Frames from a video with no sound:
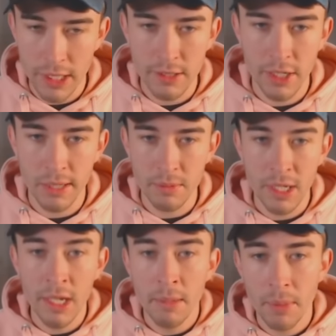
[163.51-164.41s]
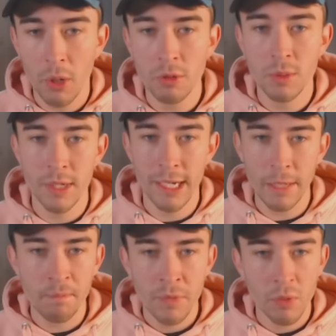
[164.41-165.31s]
at times, but
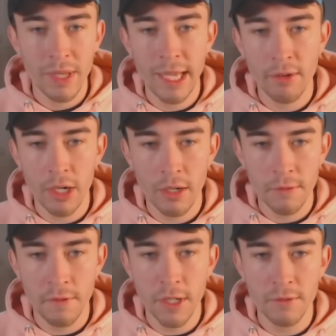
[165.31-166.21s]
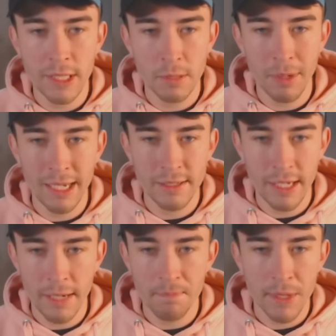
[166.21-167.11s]
ultimately, when there are 5-6 players here,